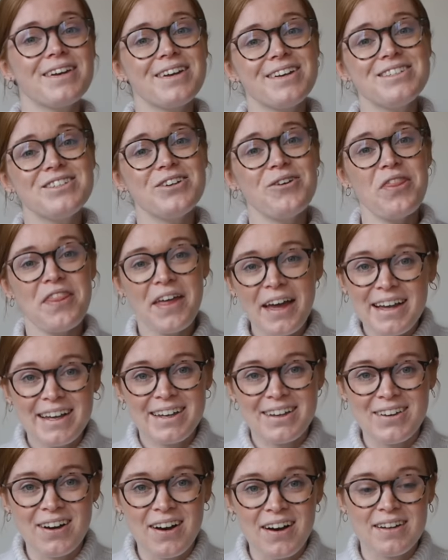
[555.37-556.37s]
So thank
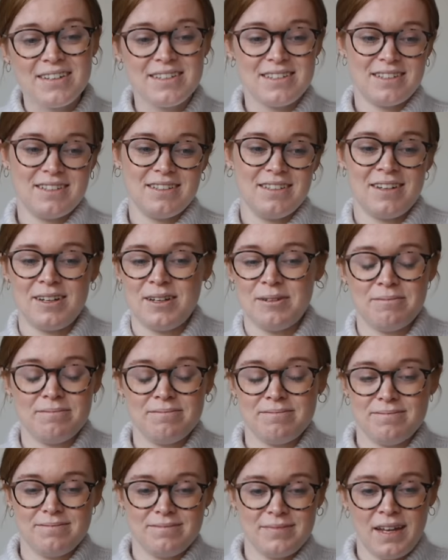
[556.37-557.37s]
you guys.
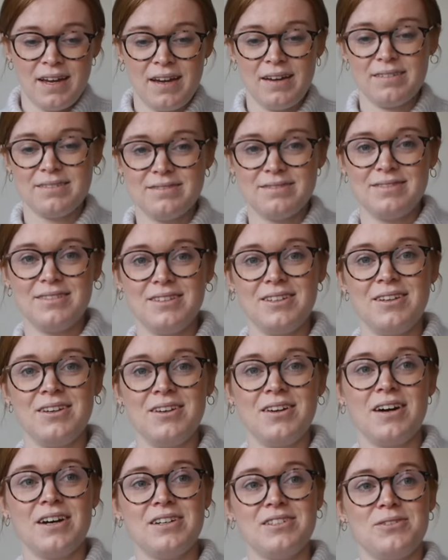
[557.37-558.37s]
Yeah. You
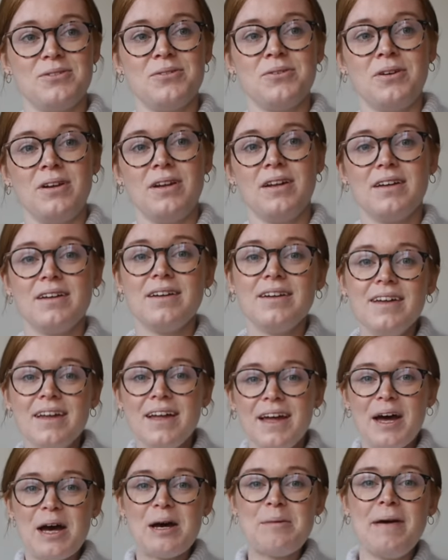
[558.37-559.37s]
guys are all
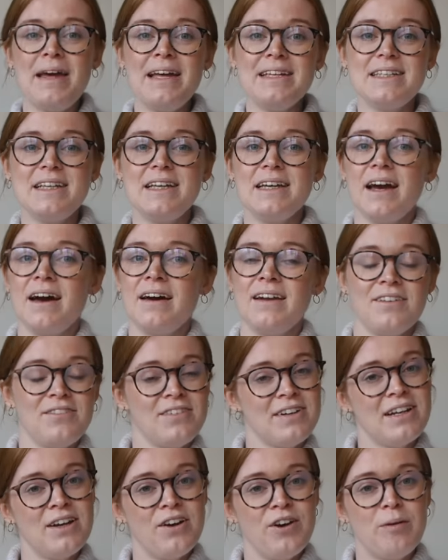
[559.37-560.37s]
amazing, and I
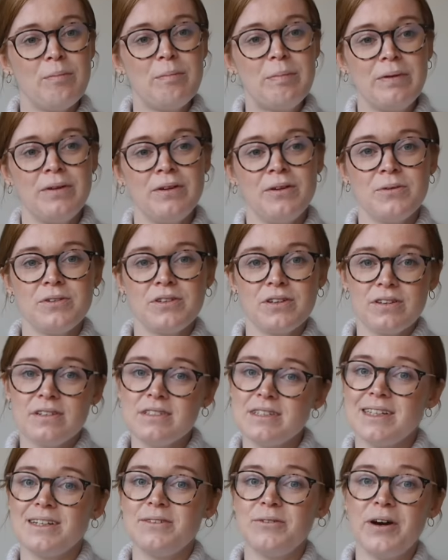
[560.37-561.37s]
really hope you would
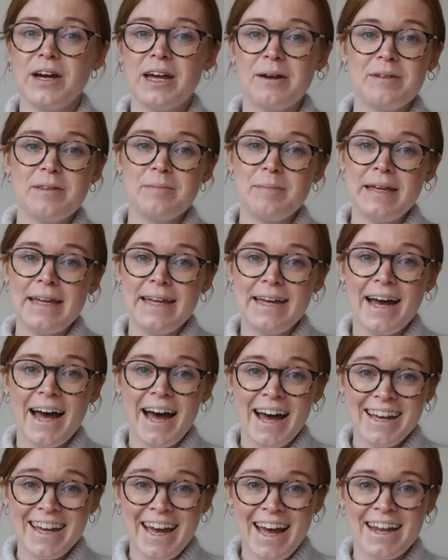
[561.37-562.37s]
consider working with me
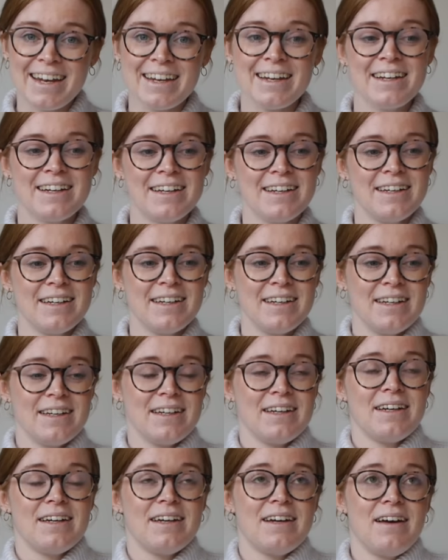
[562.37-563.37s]
again.
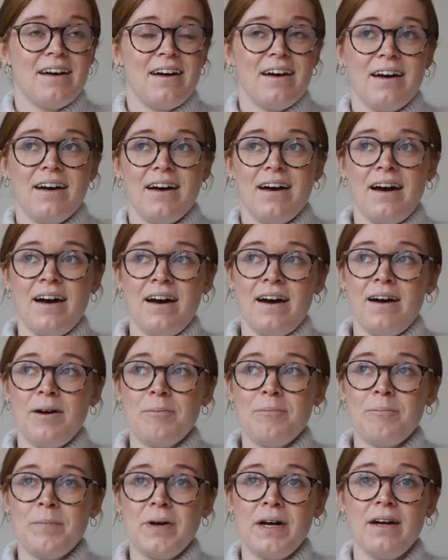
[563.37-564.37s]

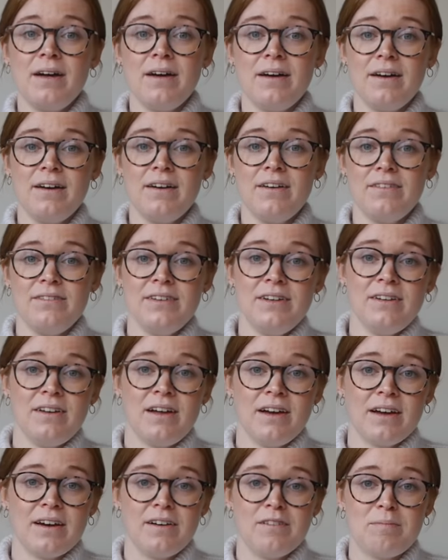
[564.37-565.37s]
I feel
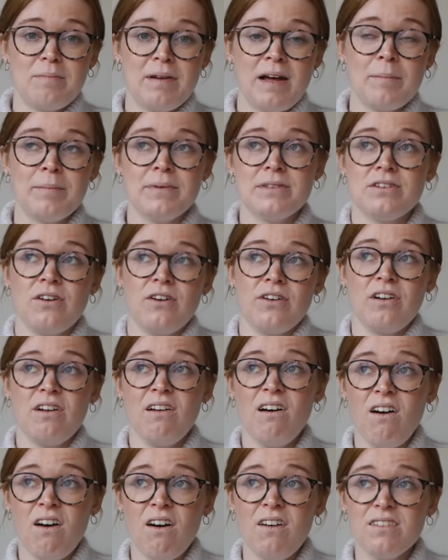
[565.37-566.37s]
like I've blabbered on a
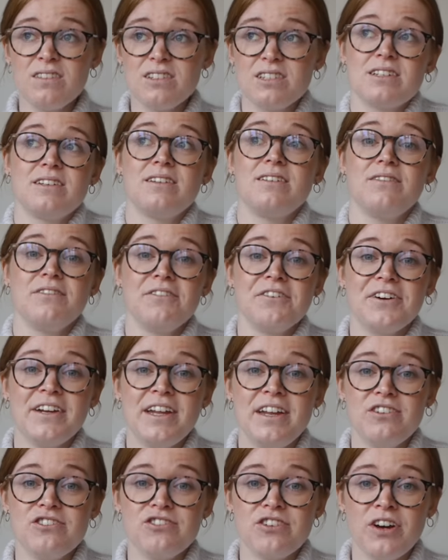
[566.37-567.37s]
lot for an
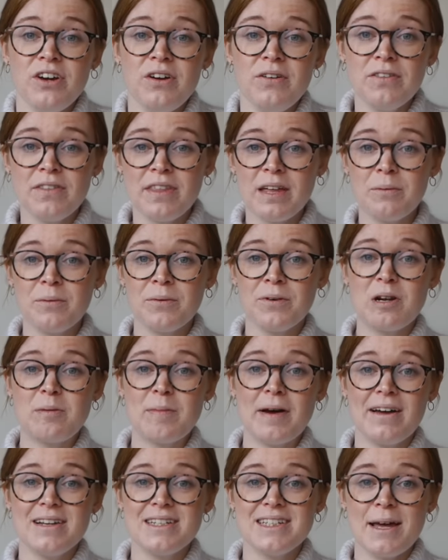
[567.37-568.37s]
intro. I think we're on
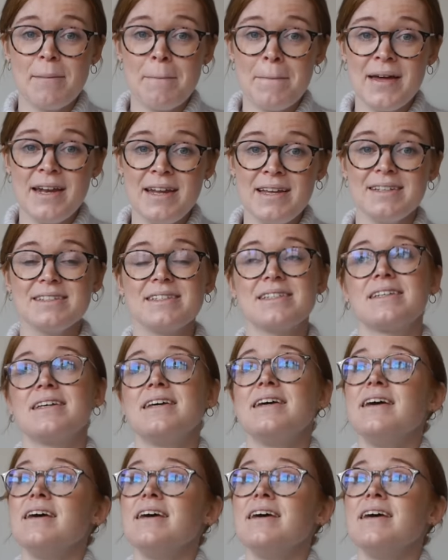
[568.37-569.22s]
about 10 minutes.